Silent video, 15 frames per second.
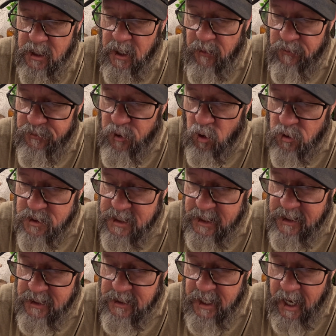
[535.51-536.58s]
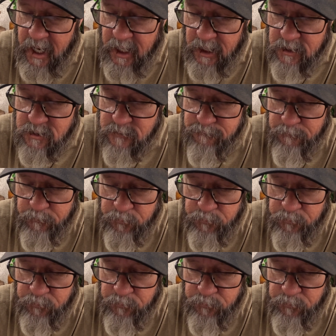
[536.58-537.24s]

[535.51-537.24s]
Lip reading: in 13 days.